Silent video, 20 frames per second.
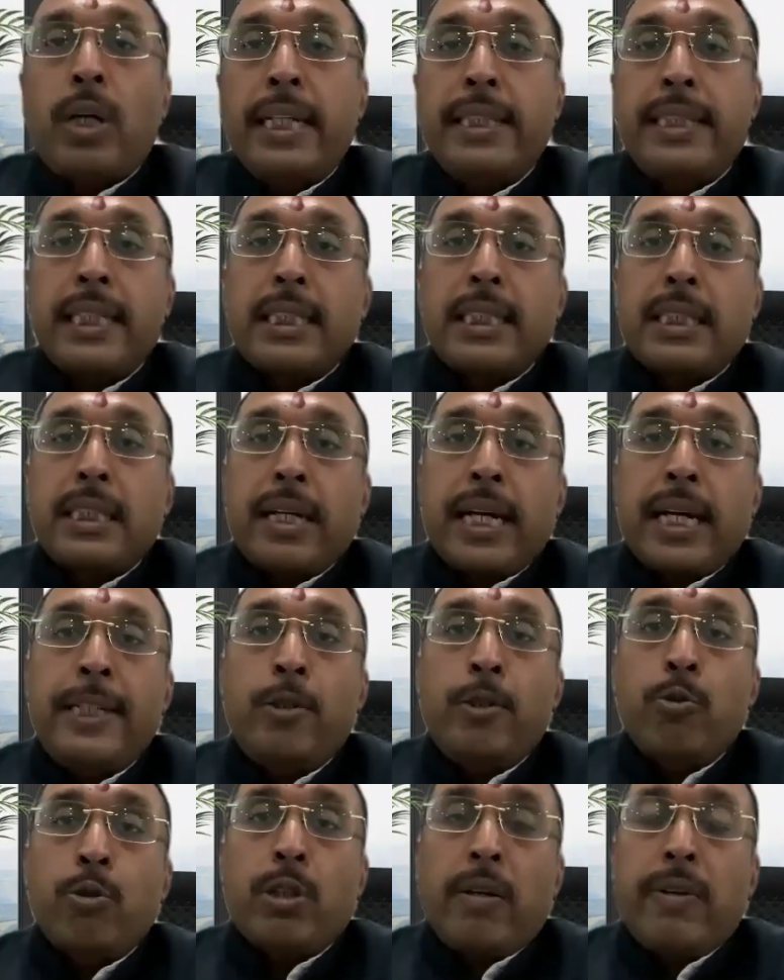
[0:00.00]
I just try
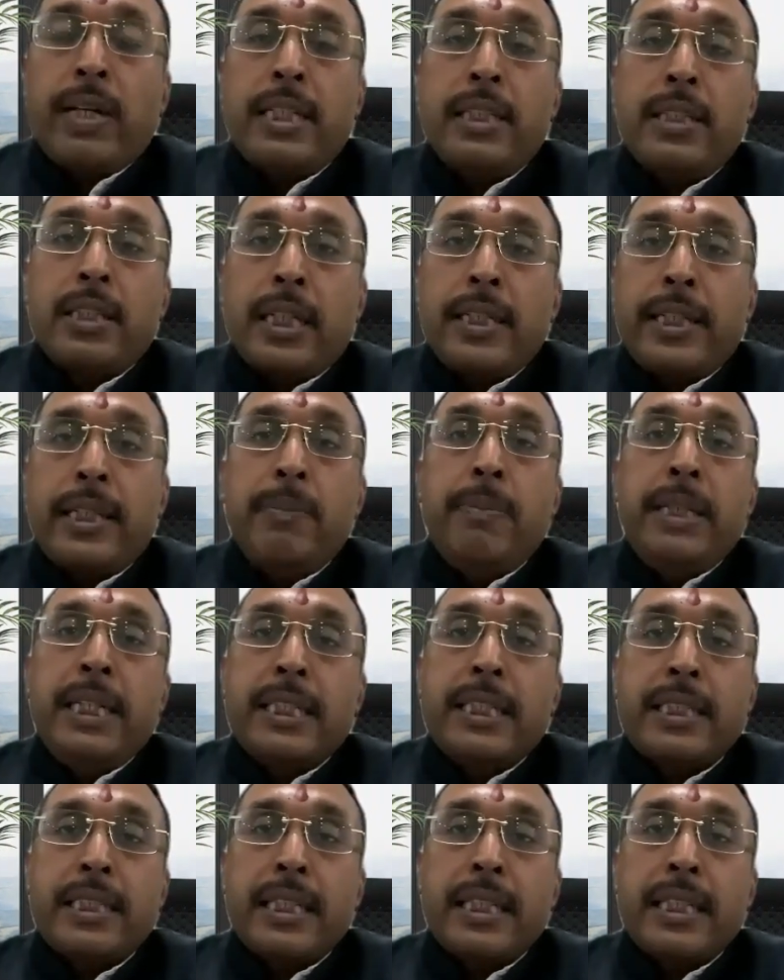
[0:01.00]
to cover in 30 minutes